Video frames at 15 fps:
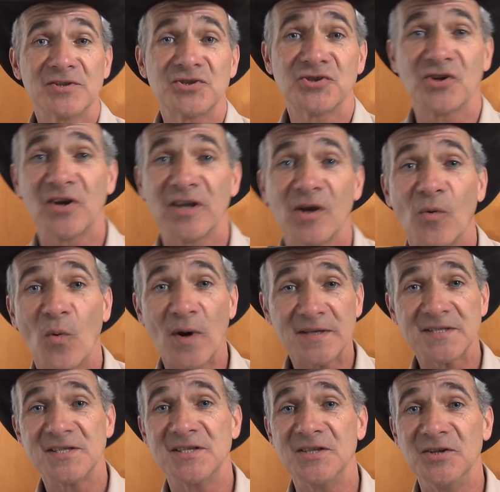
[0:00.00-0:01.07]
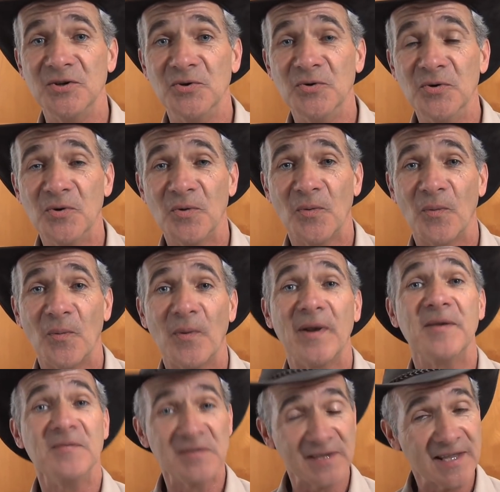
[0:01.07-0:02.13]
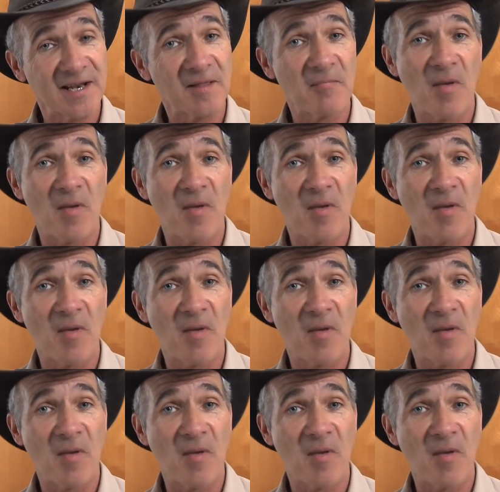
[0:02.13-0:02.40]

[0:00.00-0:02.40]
to show you what to do when little